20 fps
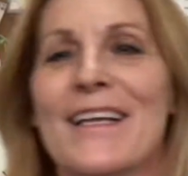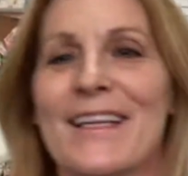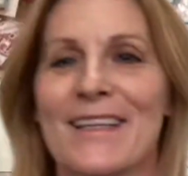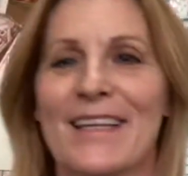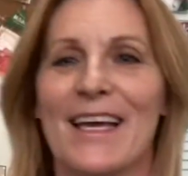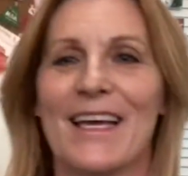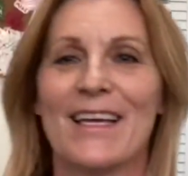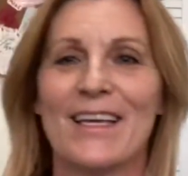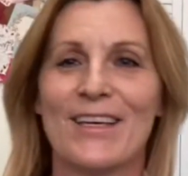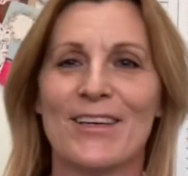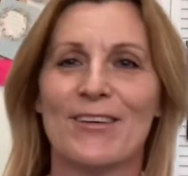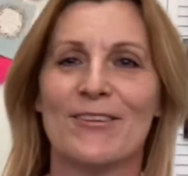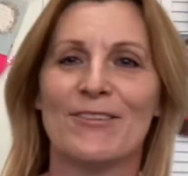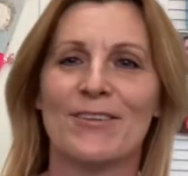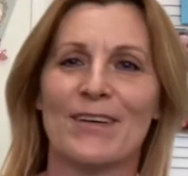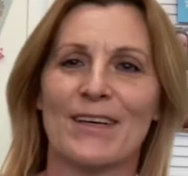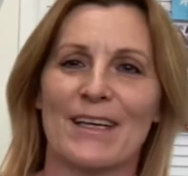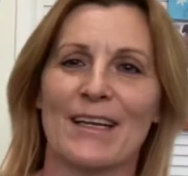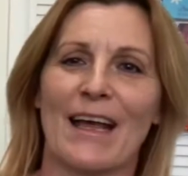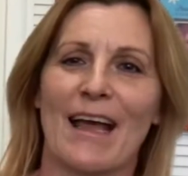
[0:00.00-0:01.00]
Thank you,
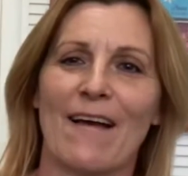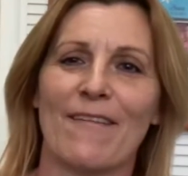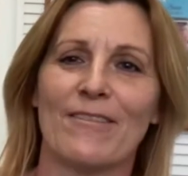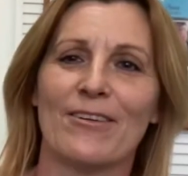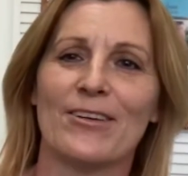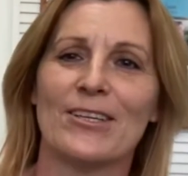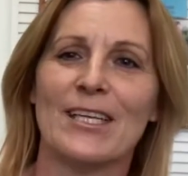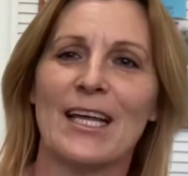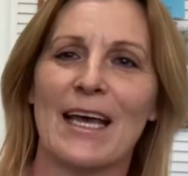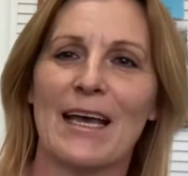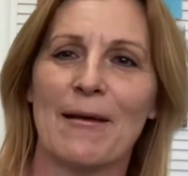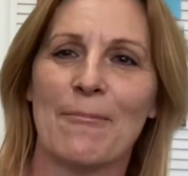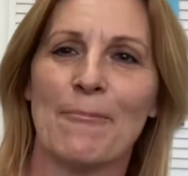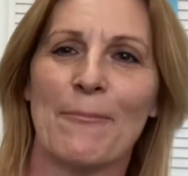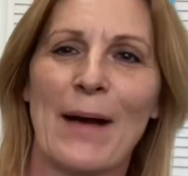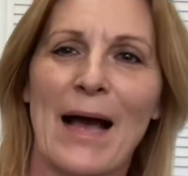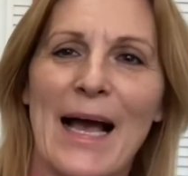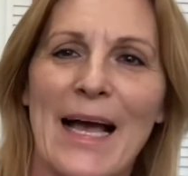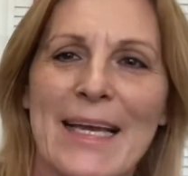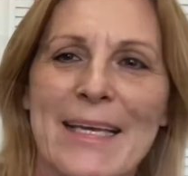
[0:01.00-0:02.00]
and have a good day.
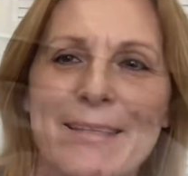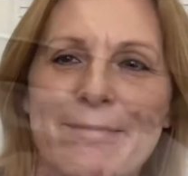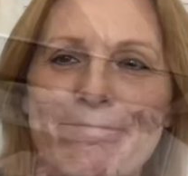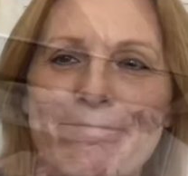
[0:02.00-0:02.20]
Bye.